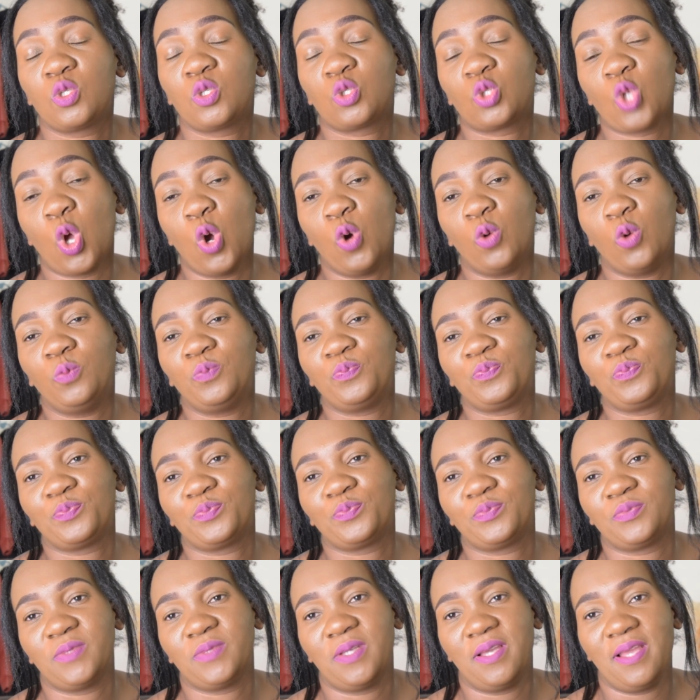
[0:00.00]
So,
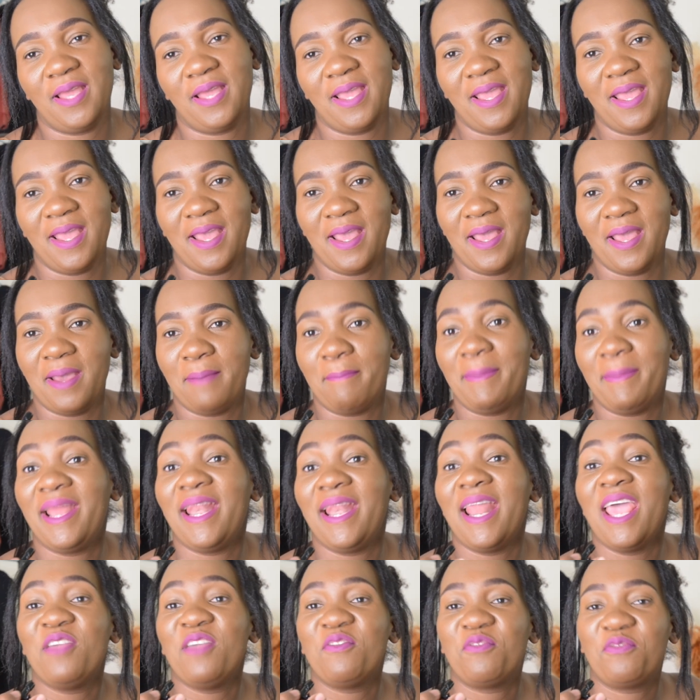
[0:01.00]
my
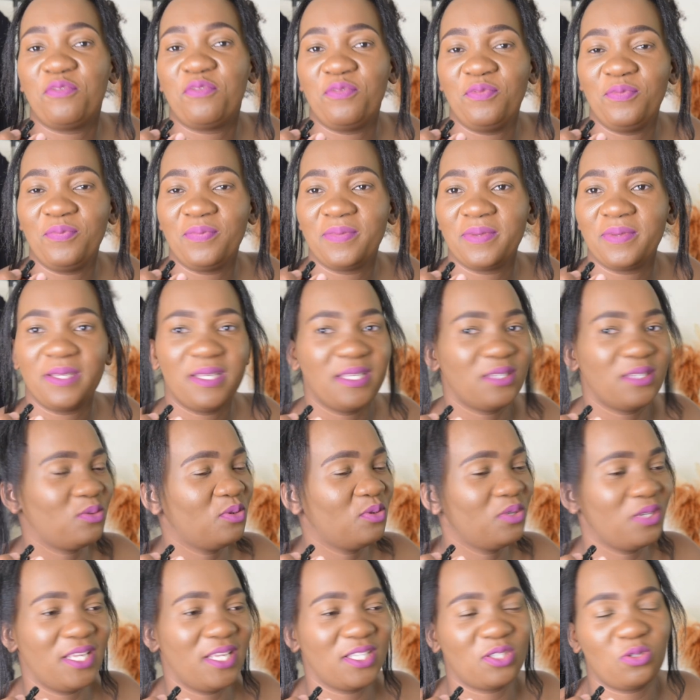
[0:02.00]
life is
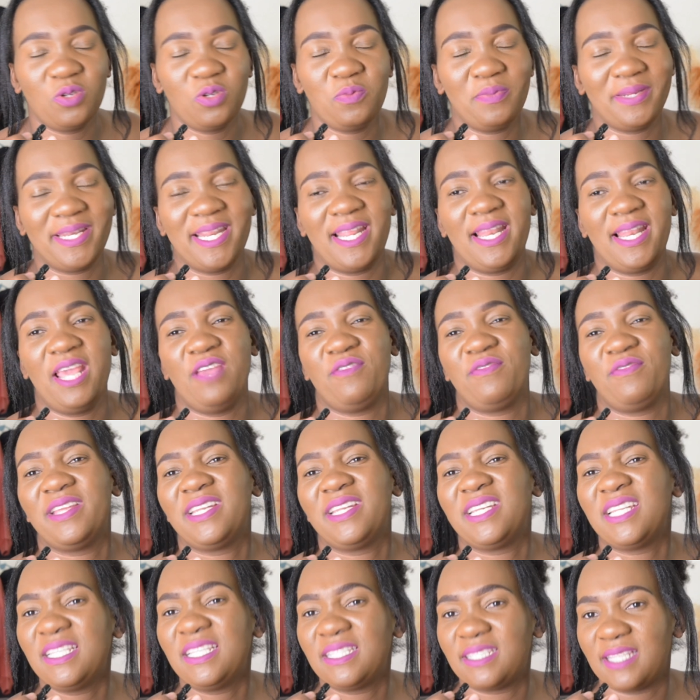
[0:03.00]
not has not been a life
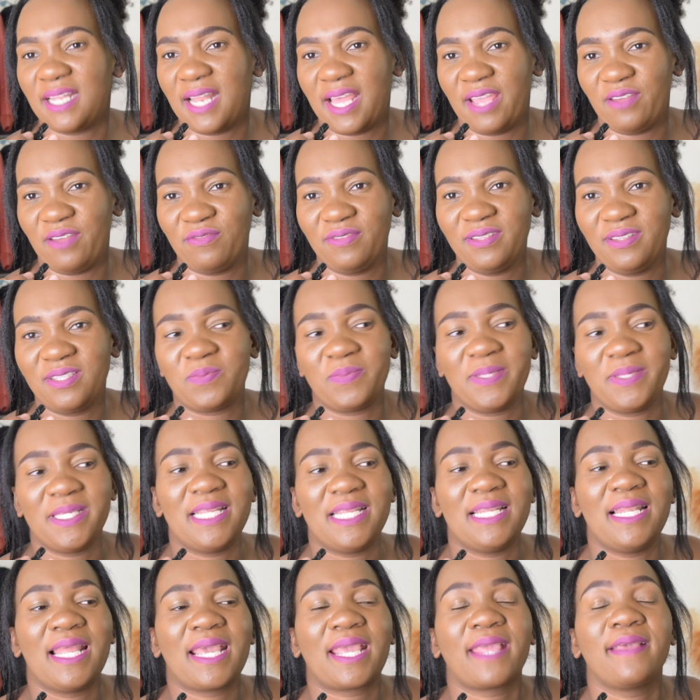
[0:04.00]
an easy life. It's been
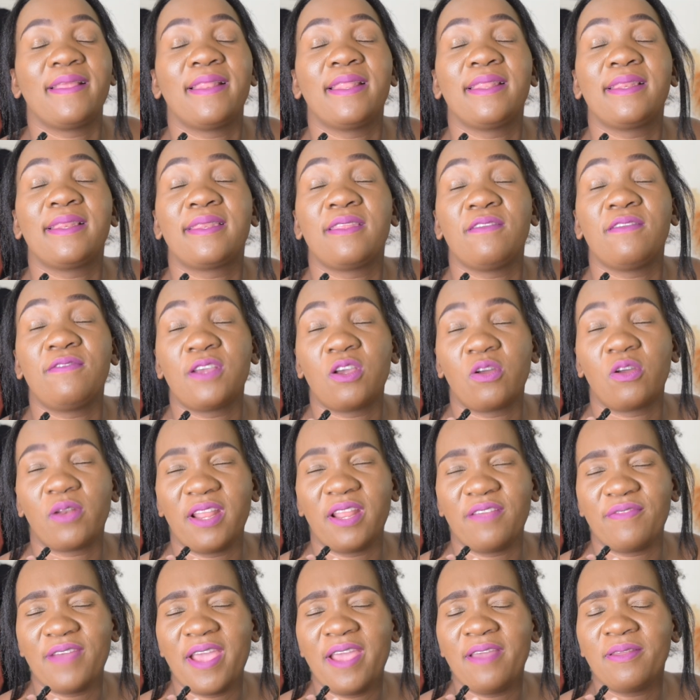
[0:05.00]
a, like a difficult
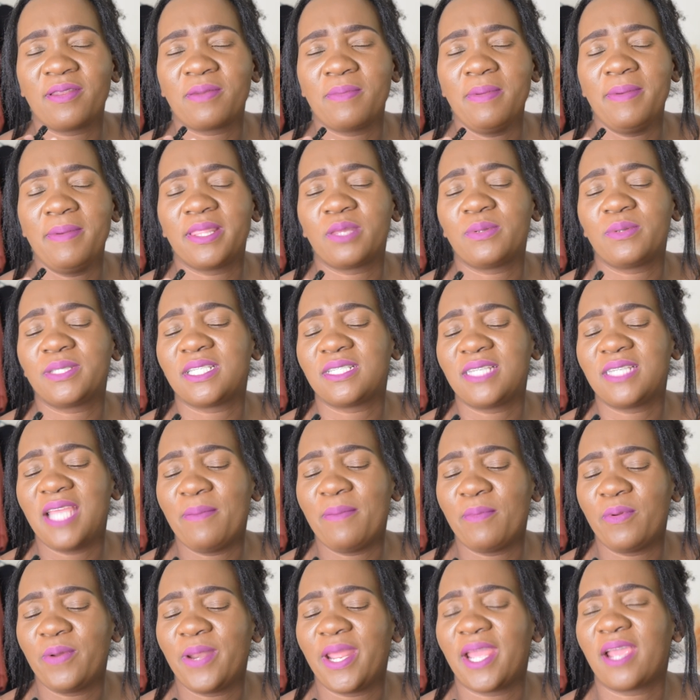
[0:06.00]
life. I remember there was a
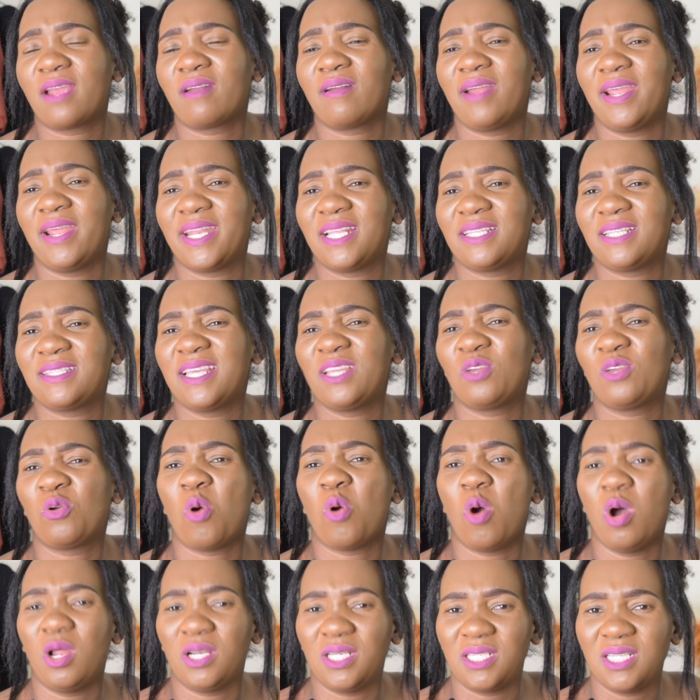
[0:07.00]
time when I cried and said,
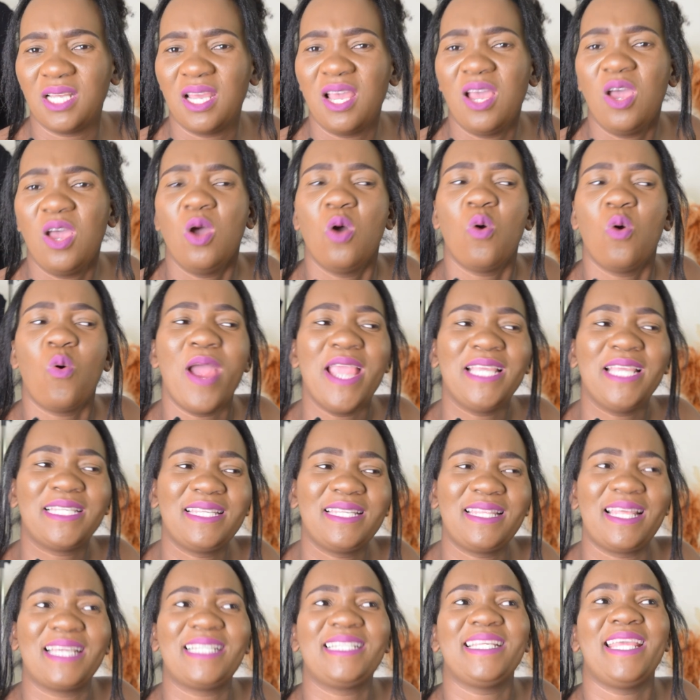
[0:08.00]
God, why is
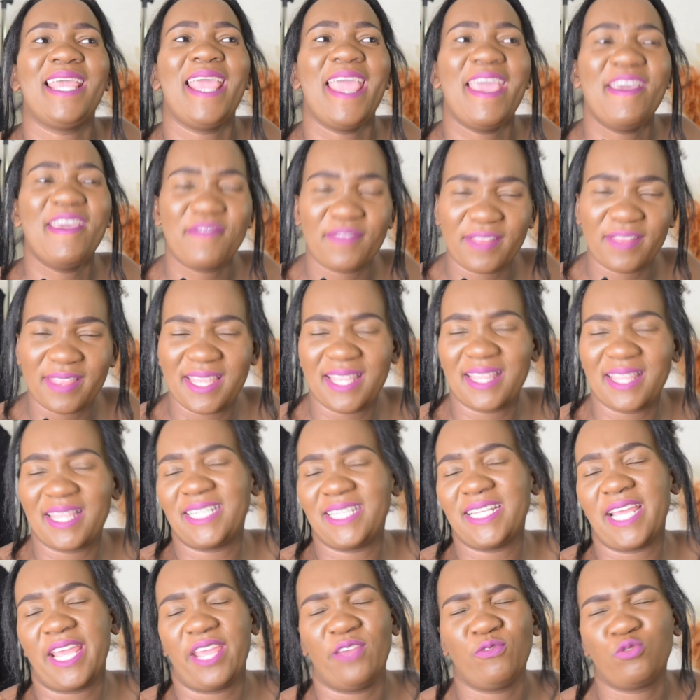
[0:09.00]
it that everything
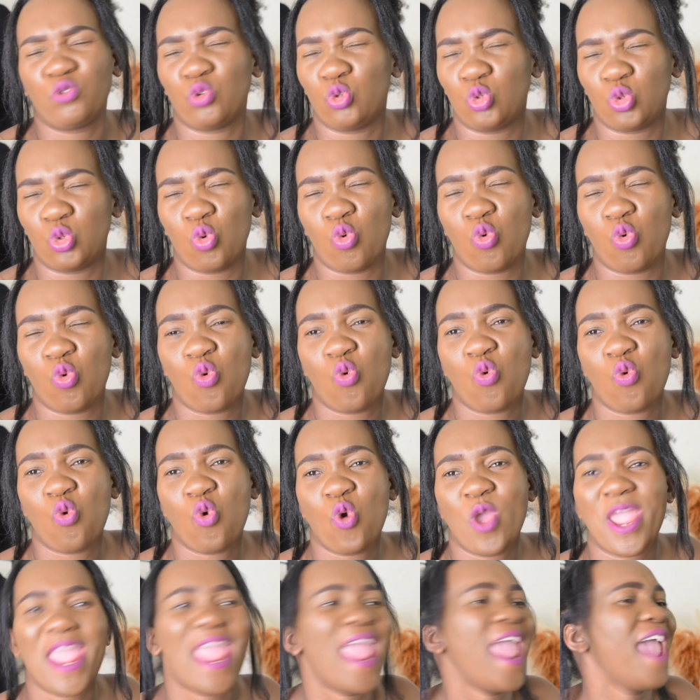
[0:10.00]
that I have to do,
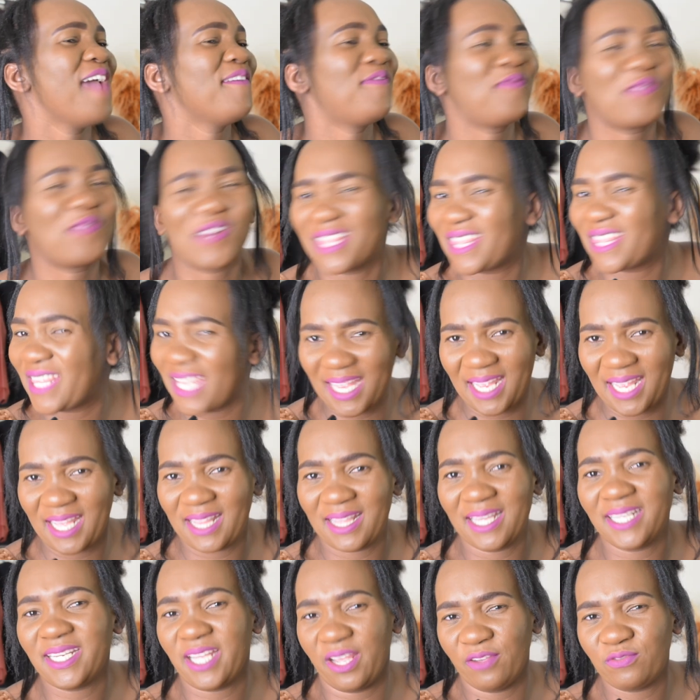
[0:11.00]
everything
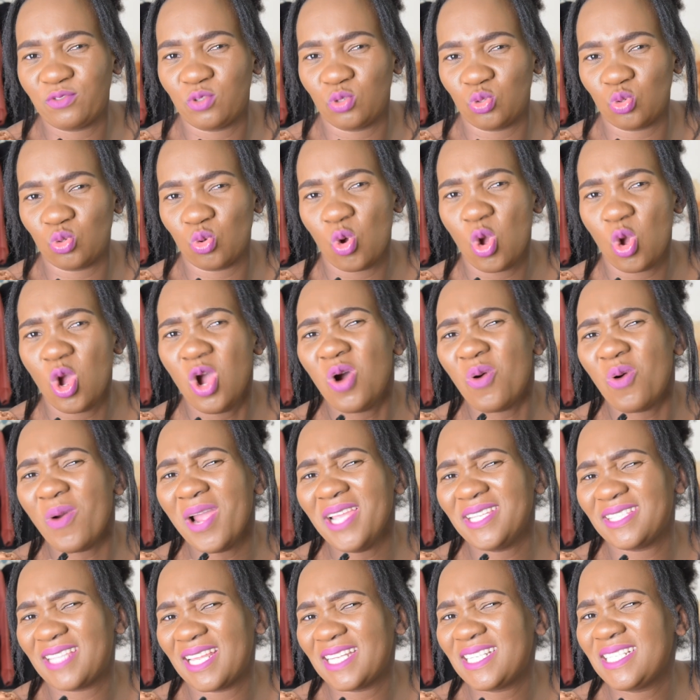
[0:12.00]
that I have to do,
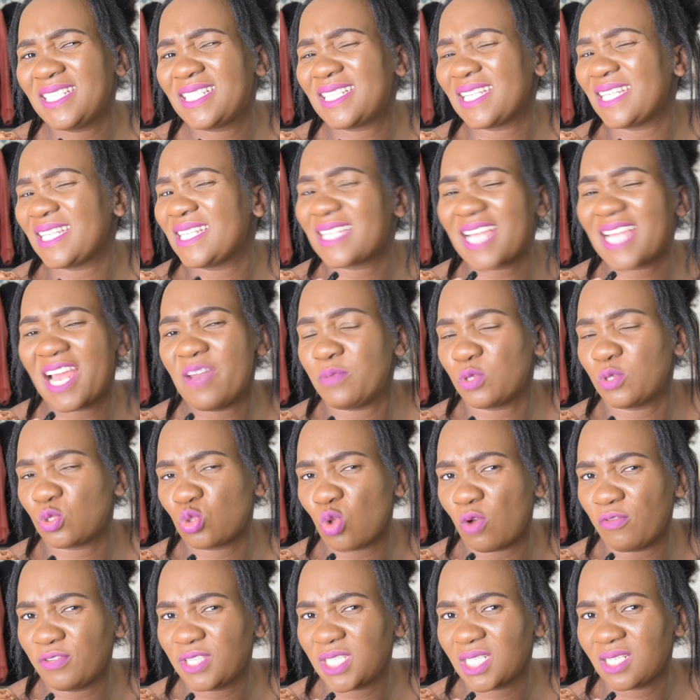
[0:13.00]
why is that it, it can be
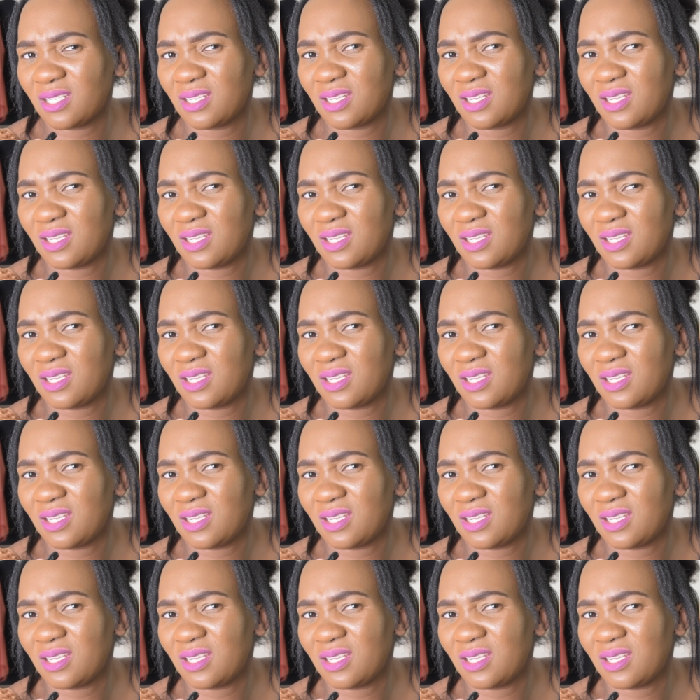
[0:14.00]
soft?